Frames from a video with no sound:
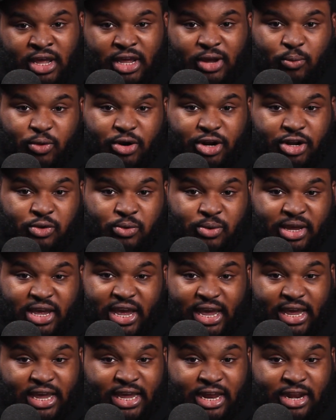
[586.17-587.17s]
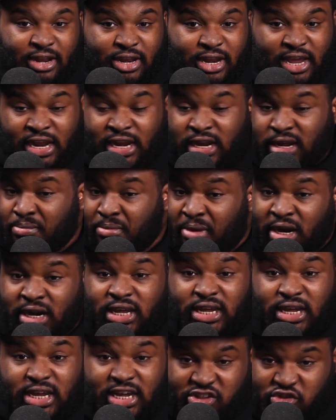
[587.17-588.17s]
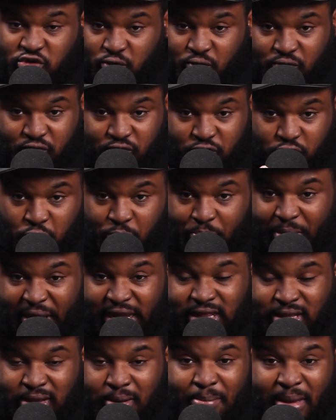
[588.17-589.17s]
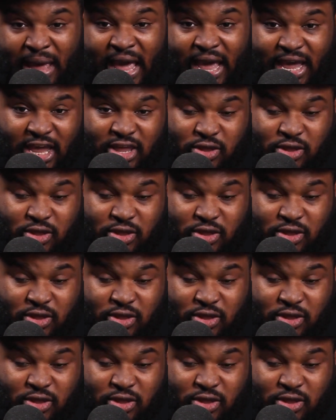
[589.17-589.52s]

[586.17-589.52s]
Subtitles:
where you can't get any money until you pay them back,